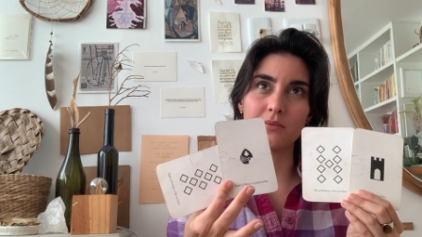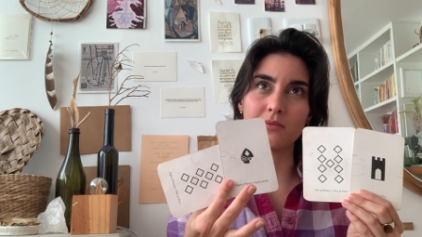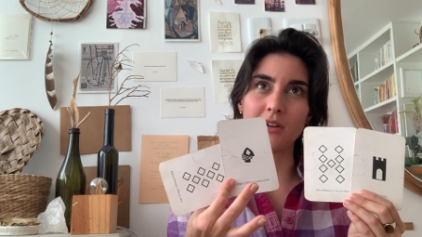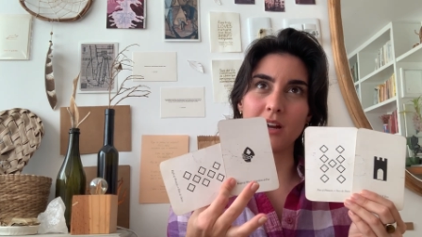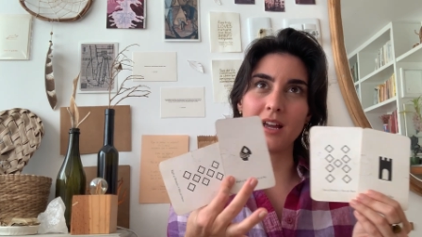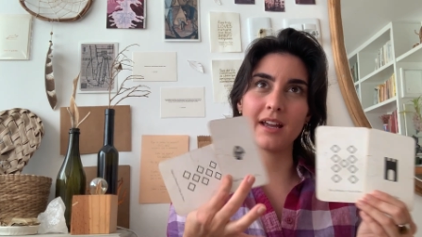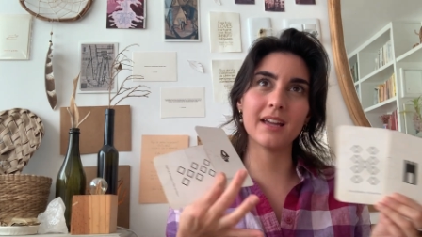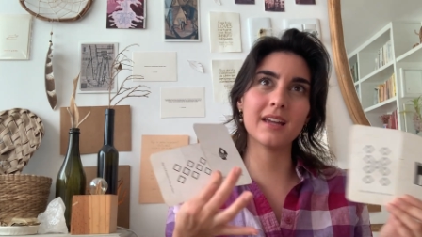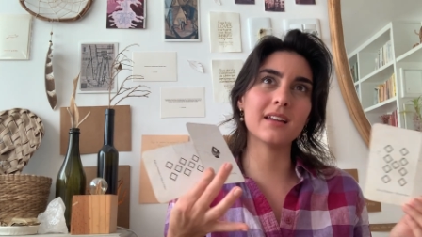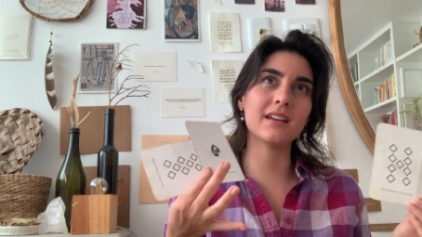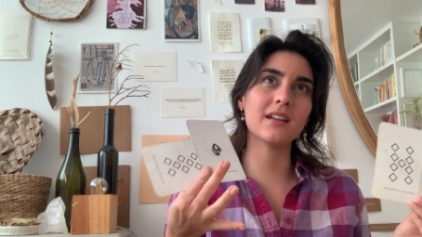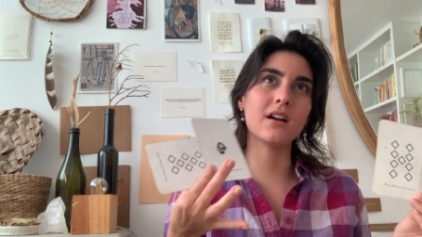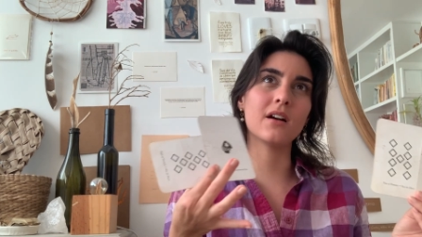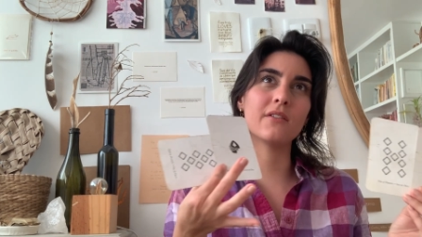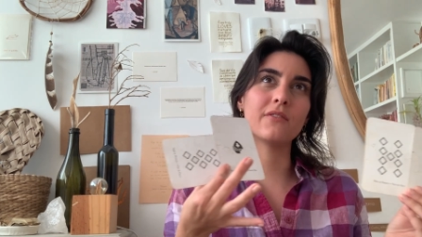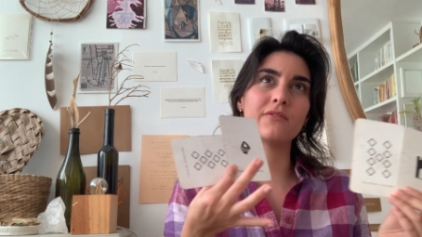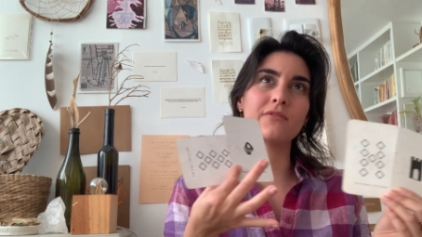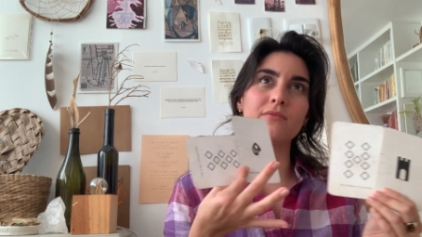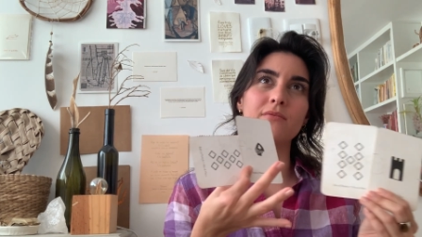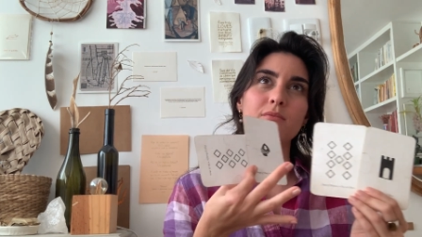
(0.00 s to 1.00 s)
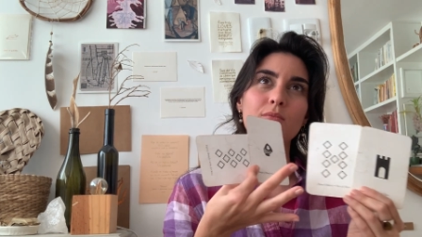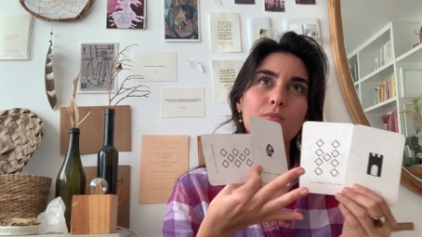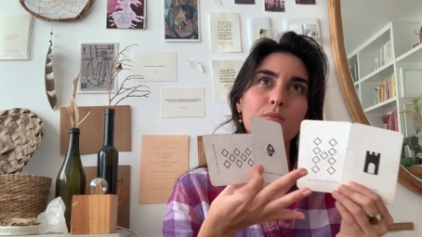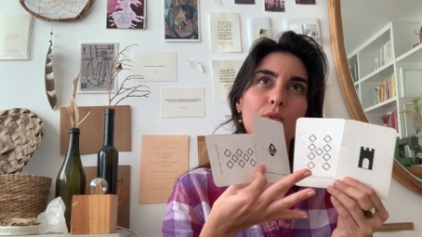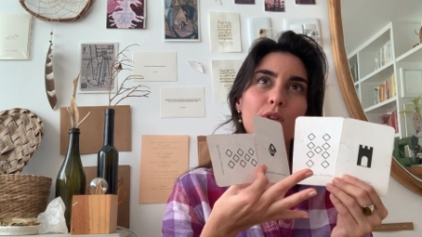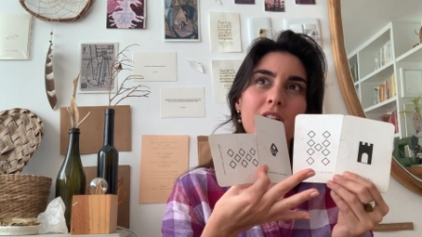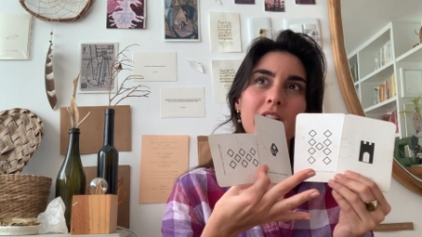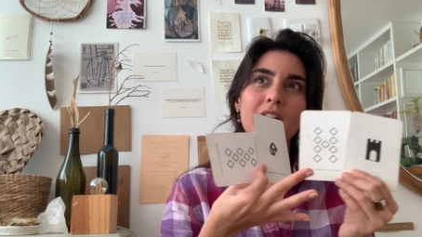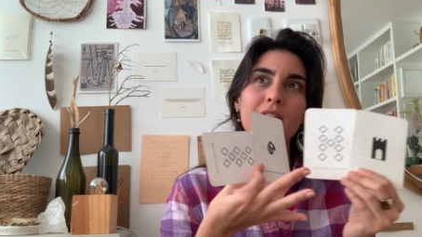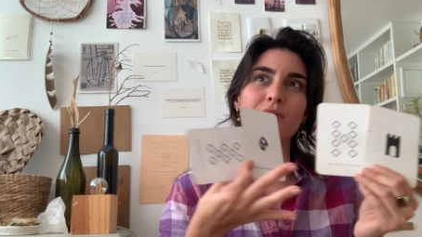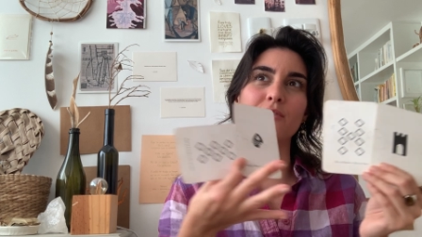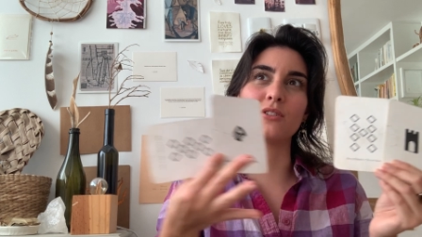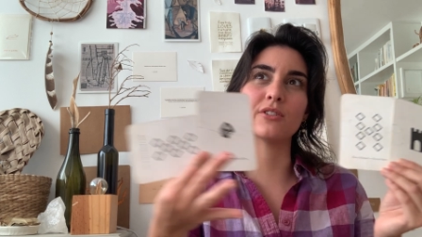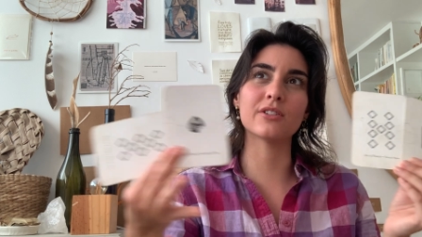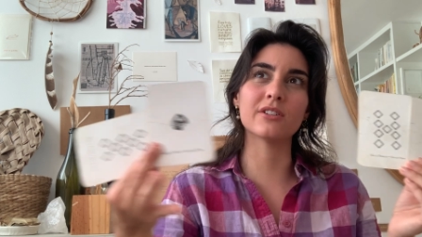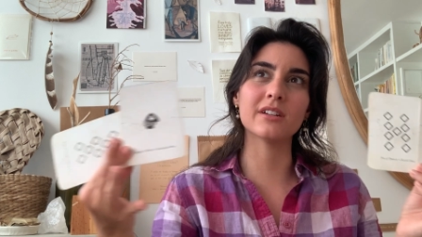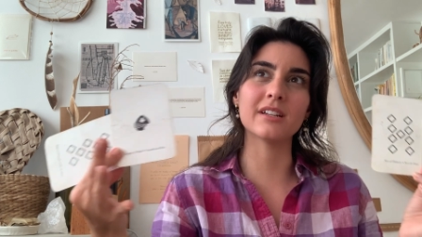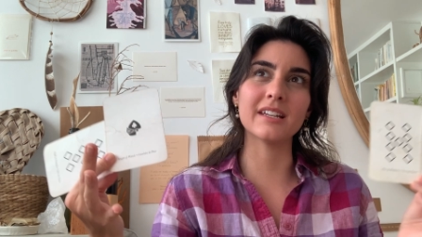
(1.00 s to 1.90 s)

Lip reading: right, of whatever